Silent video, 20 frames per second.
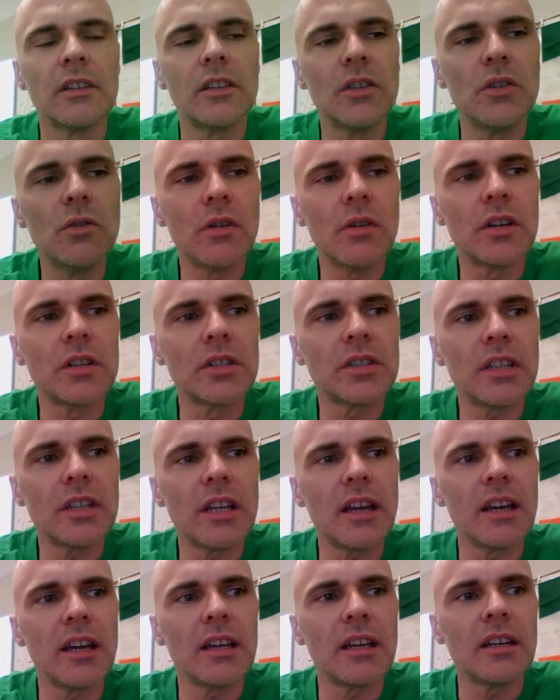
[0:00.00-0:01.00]
that you
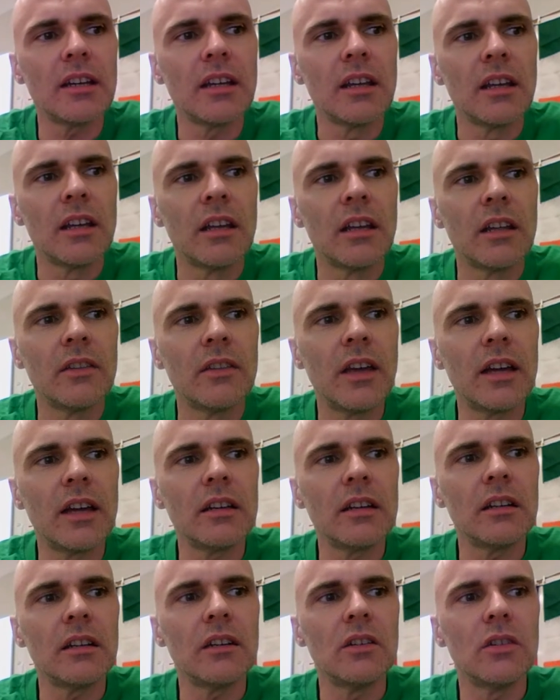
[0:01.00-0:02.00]
understand
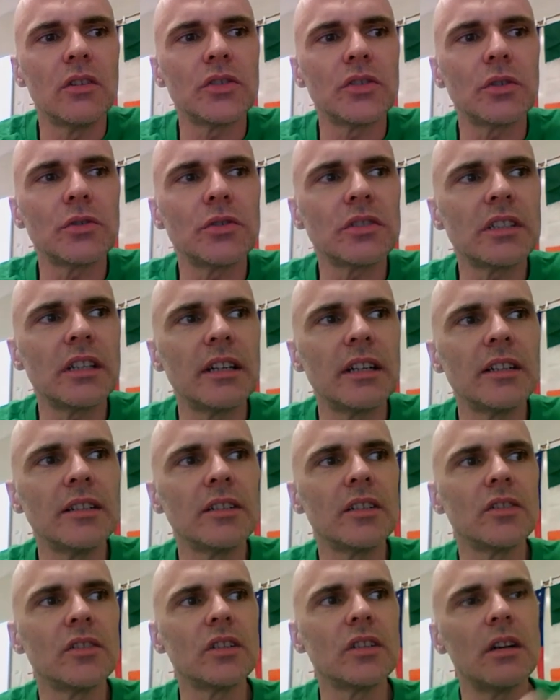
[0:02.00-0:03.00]
that social
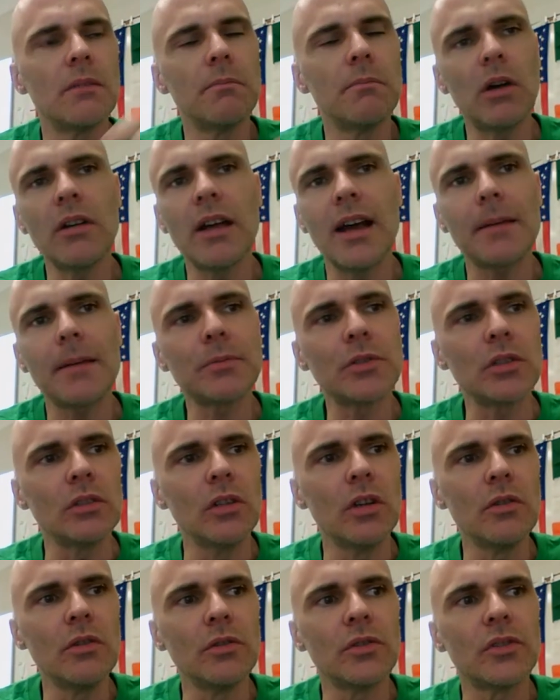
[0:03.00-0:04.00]
studies isn't about
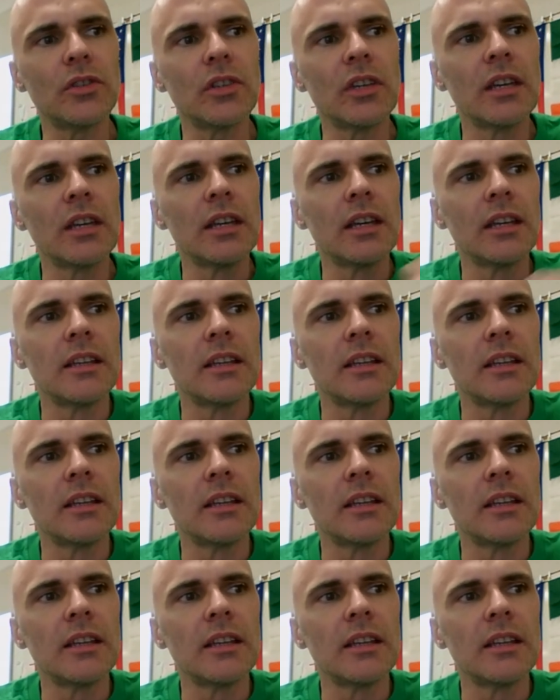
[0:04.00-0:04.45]
absolutes,